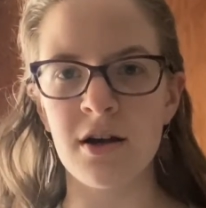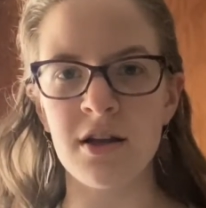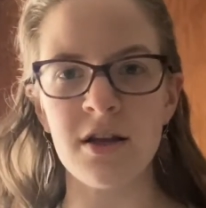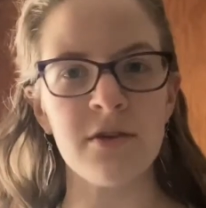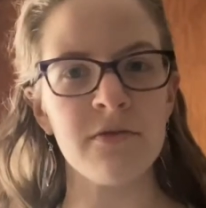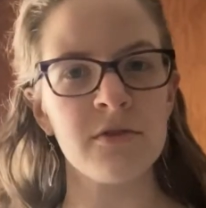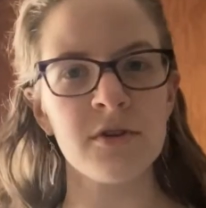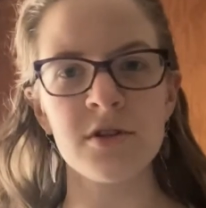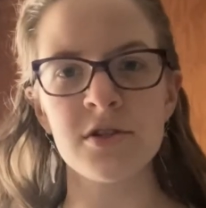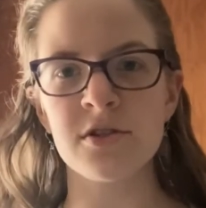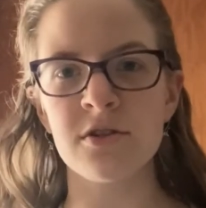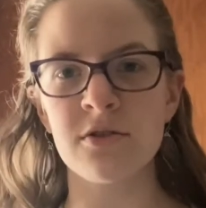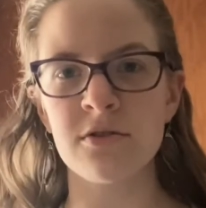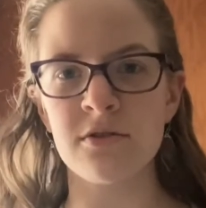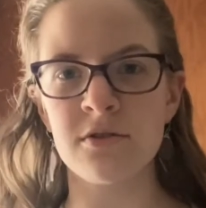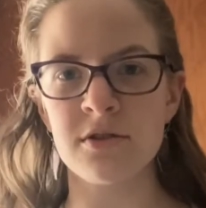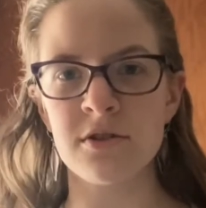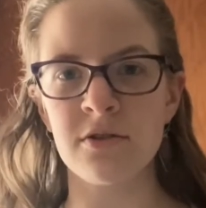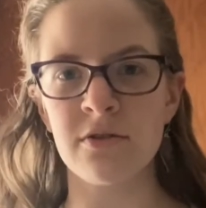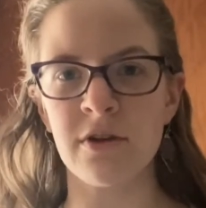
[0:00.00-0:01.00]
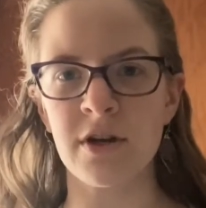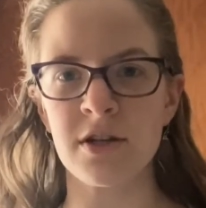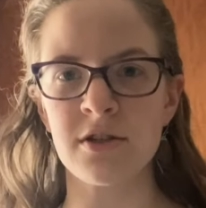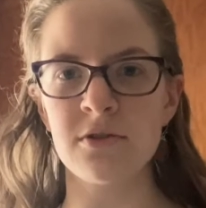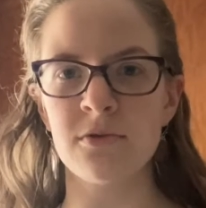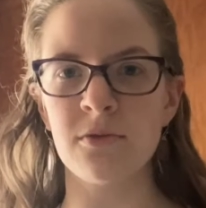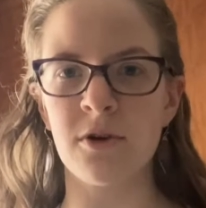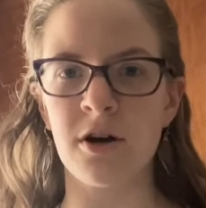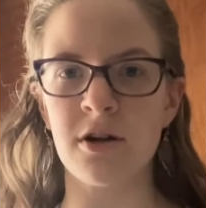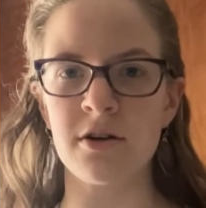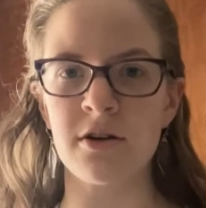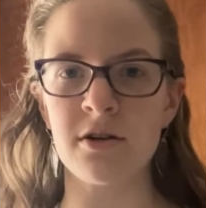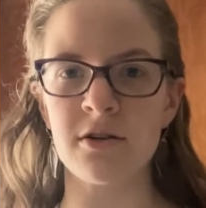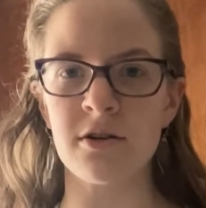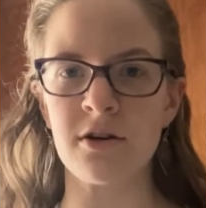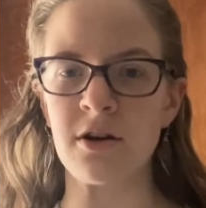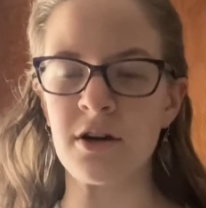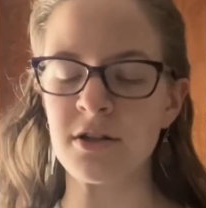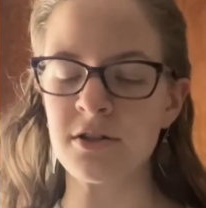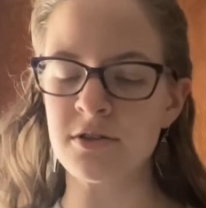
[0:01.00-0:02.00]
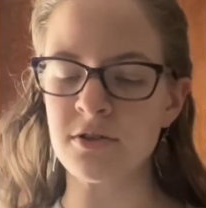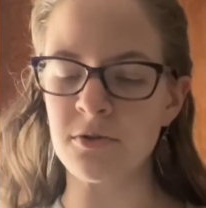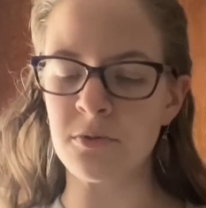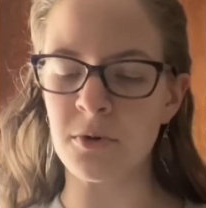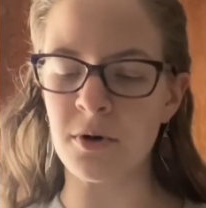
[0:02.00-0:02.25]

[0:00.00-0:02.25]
even the students who like to wander during Zoom